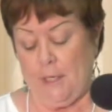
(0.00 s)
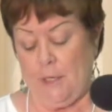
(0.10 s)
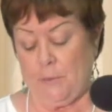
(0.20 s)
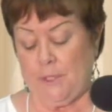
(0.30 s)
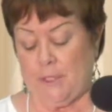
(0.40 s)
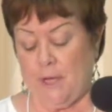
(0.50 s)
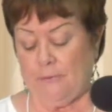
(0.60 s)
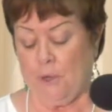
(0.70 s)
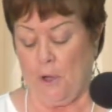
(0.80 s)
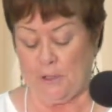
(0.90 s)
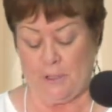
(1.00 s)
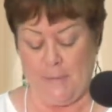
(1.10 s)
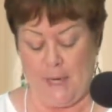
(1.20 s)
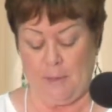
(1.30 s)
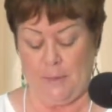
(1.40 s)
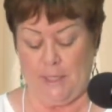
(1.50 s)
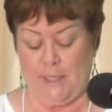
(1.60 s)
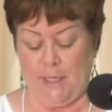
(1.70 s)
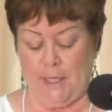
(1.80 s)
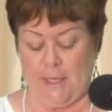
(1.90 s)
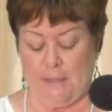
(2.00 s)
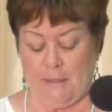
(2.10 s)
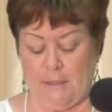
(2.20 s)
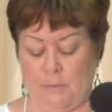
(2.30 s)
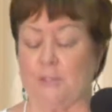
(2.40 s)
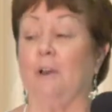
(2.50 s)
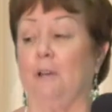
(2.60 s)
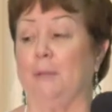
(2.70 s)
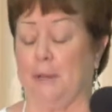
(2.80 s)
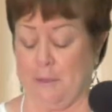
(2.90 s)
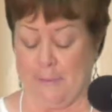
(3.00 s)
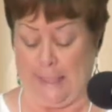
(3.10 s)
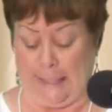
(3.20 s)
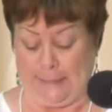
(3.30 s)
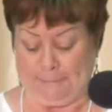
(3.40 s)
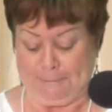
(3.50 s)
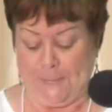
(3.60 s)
It was a tough call to make, but in the end, it was all about the money.